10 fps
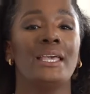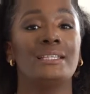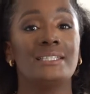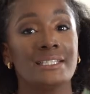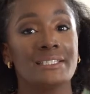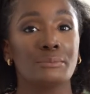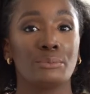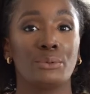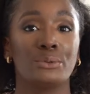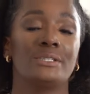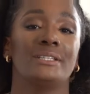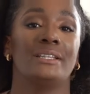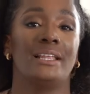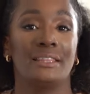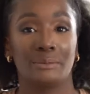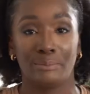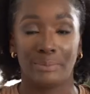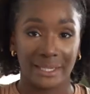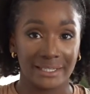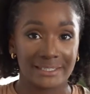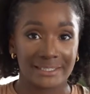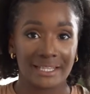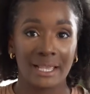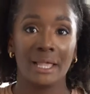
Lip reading: it is important that the base,